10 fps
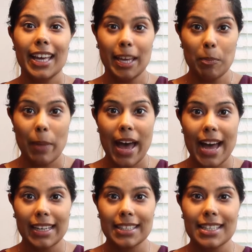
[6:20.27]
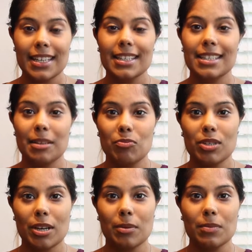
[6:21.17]
impact
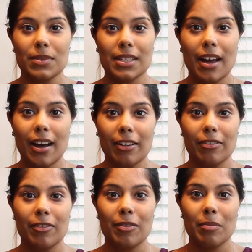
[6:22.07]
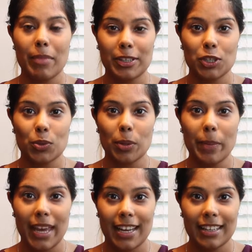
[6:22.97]
symptoms of menstrual
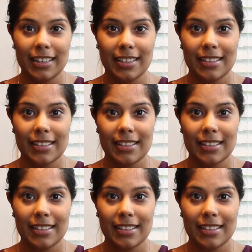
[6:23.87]
pain.